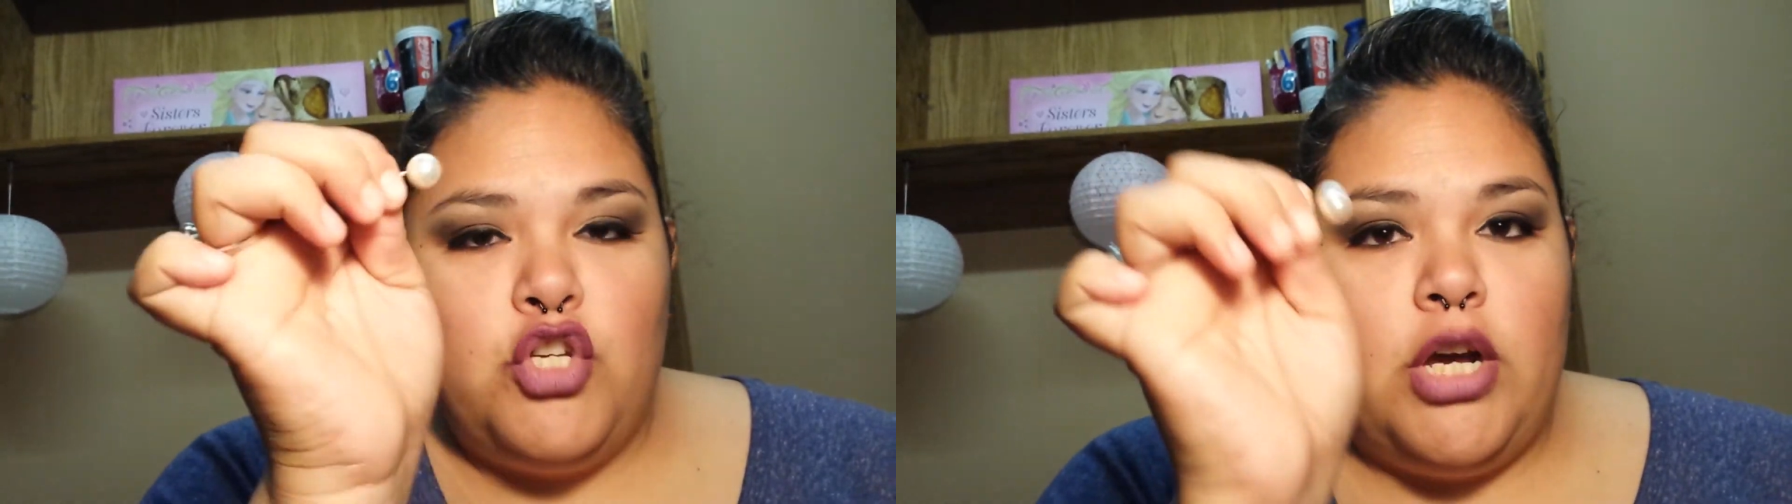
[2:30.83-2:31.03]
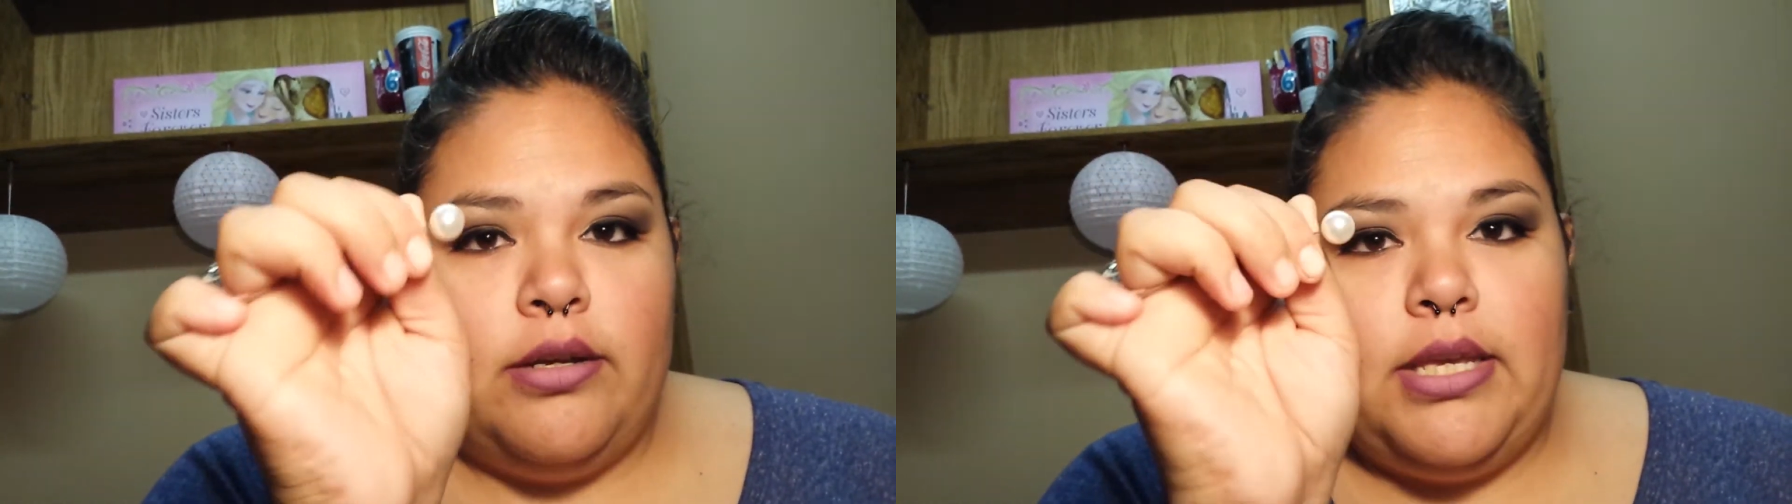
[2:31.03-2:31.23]

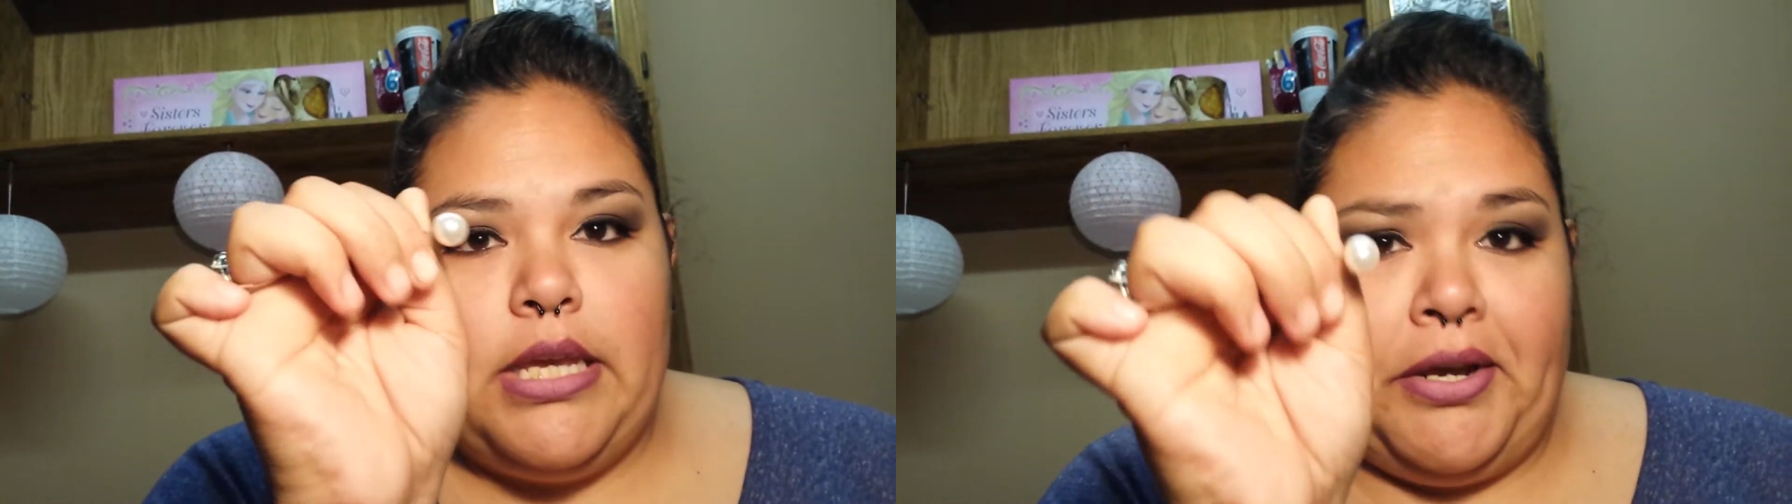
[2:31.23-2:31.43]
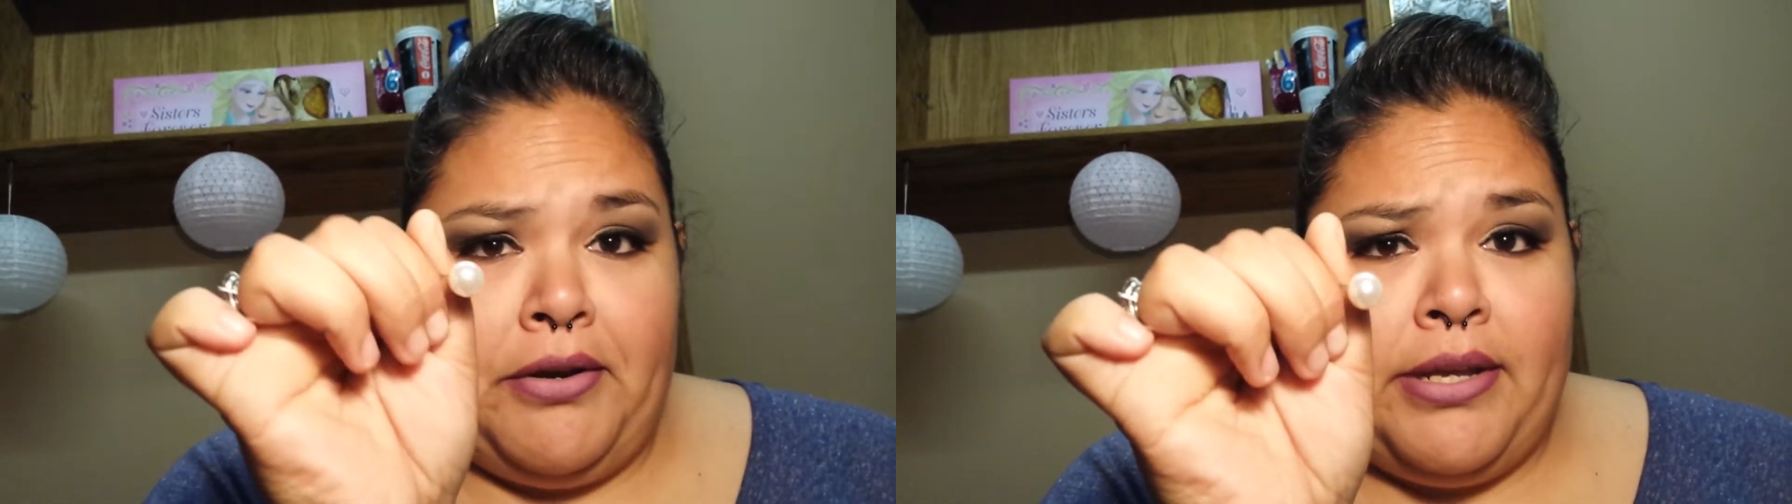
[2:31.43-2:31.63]
chunky
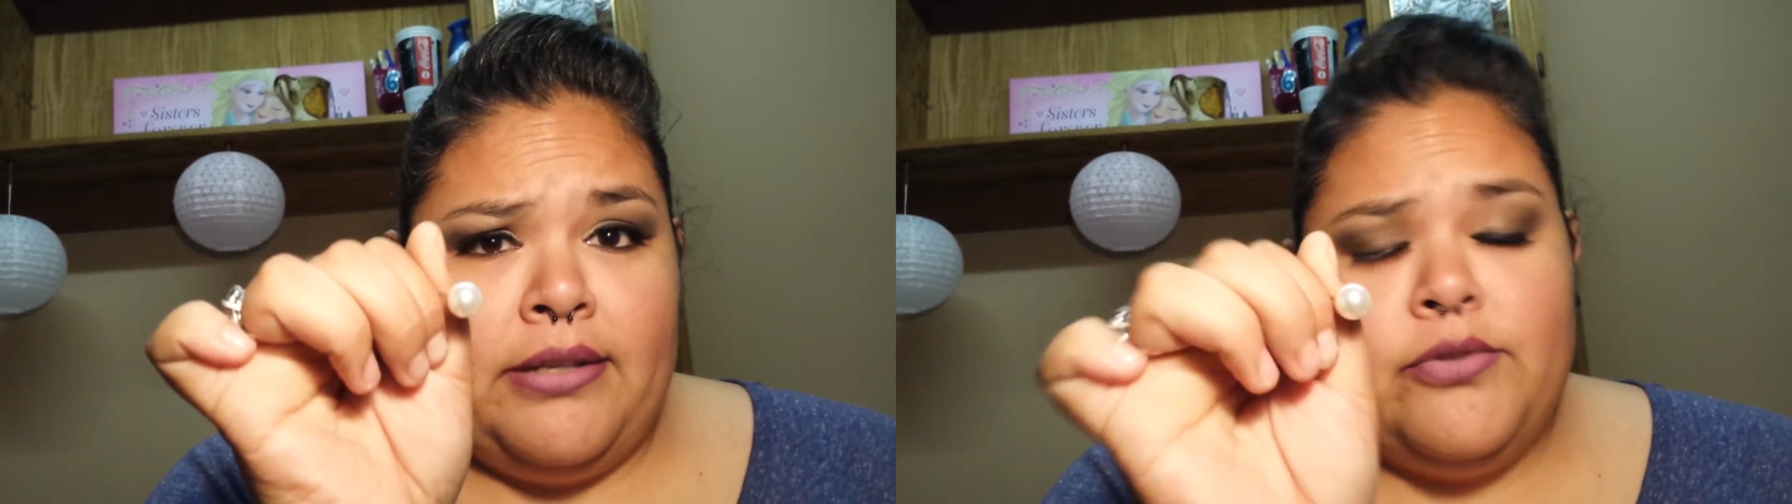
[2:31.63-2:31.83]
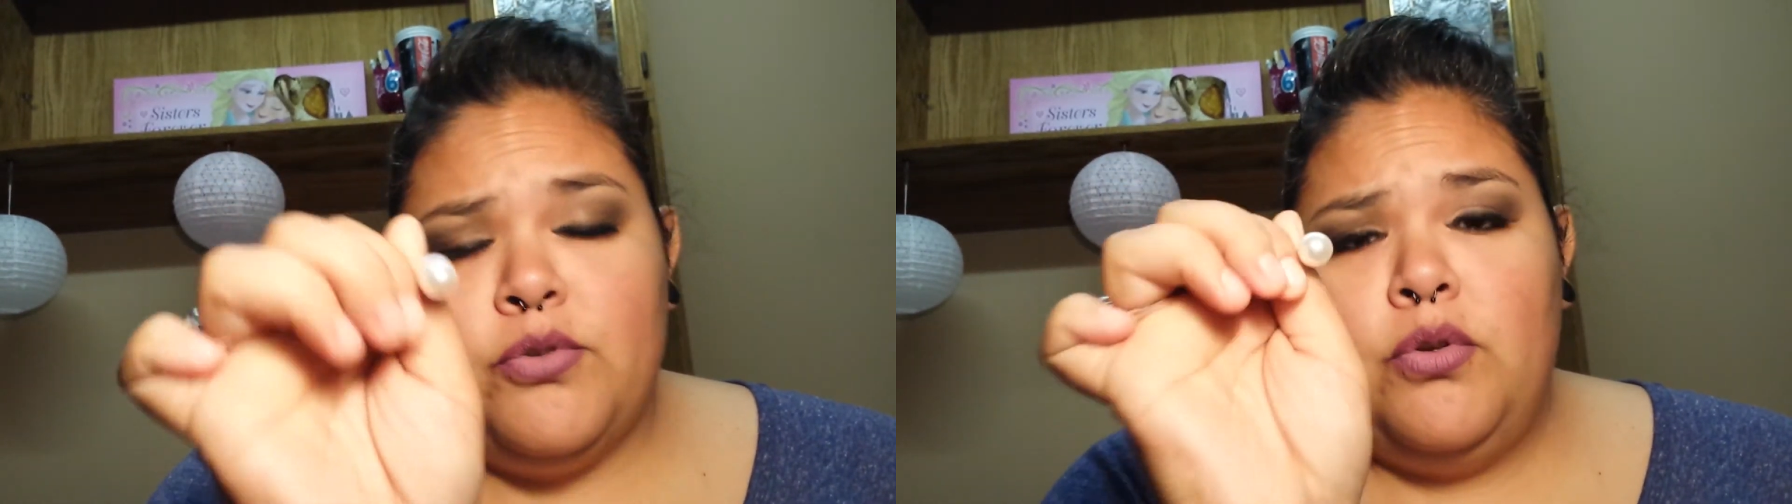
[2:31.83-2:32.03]

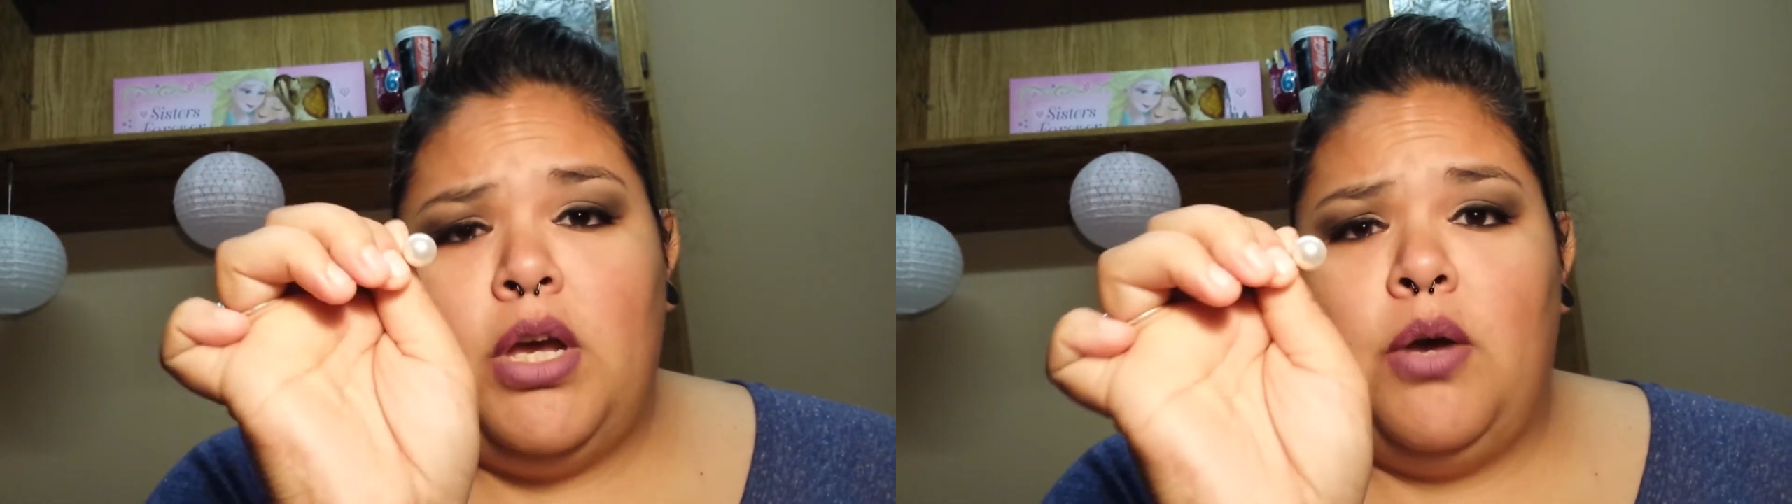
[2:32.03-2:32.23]
earrings